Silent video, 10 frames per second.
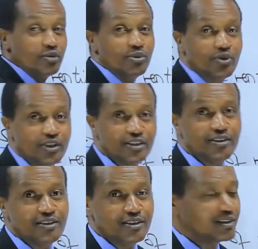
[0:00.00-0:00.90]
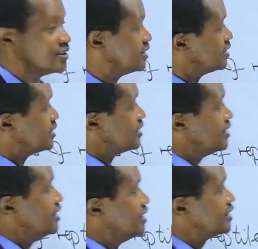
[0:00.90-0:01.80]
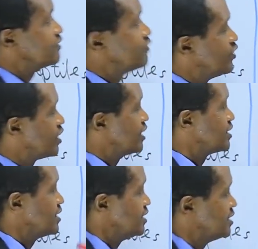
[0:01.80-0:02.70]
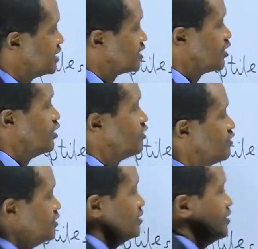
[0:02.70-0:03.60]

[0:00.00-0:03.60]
number one. List 4 characteristics of